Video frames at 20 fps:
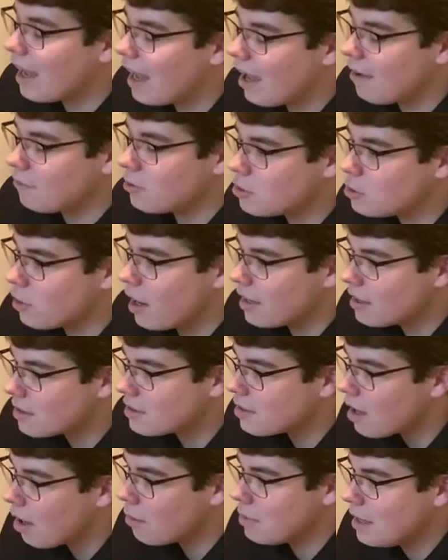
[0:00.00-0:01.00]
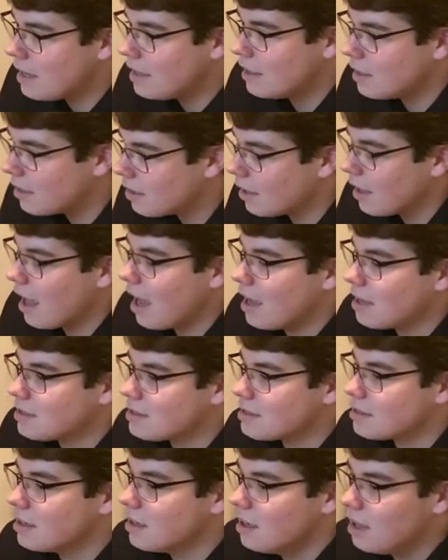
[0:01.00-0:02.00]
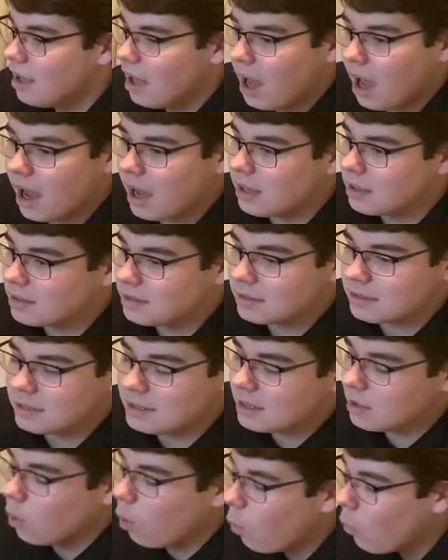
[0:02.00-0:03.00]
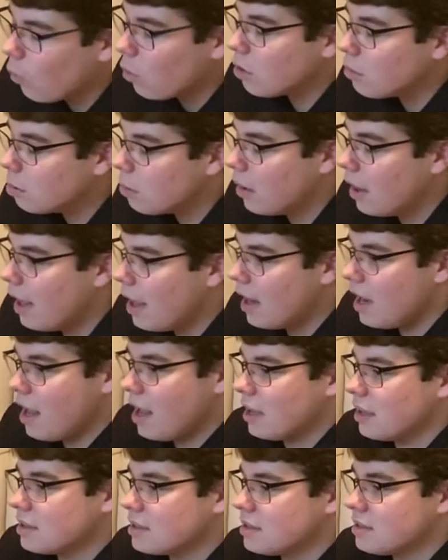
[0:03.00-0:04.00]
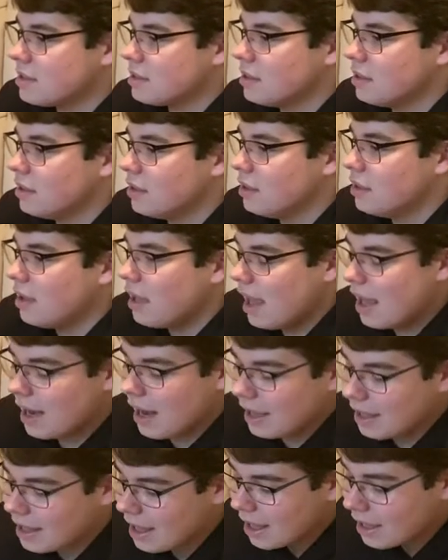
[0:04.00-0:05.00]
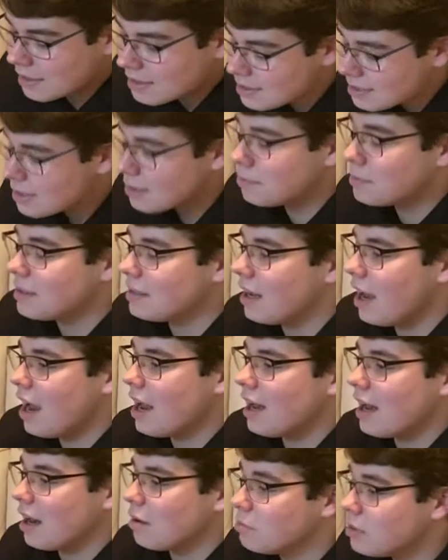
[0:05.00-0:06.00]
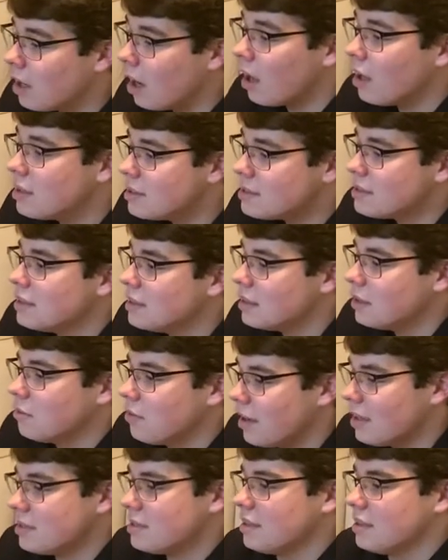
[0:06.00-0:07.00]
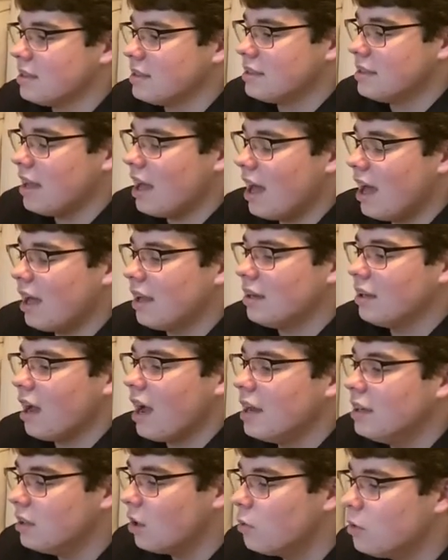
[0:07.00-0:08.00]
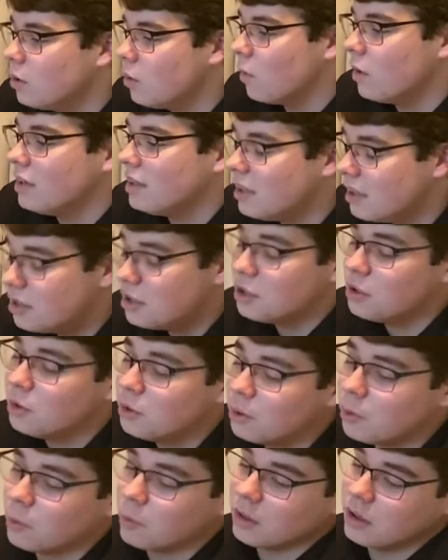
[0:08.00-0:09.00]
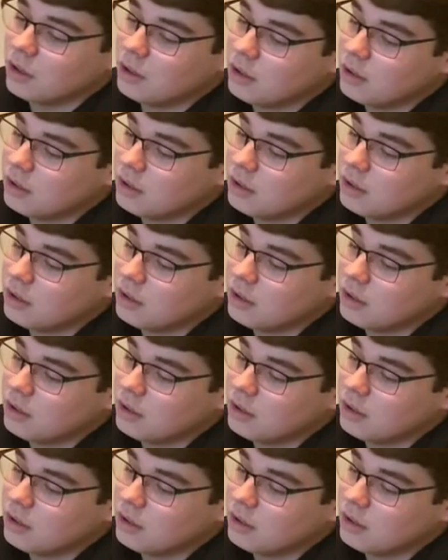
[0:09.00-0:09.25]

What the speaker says: ever try to stop eating glass, I get horrible headaches. And I can't sleep at night, and I'm constantly restless, Dad. I don't know what to do.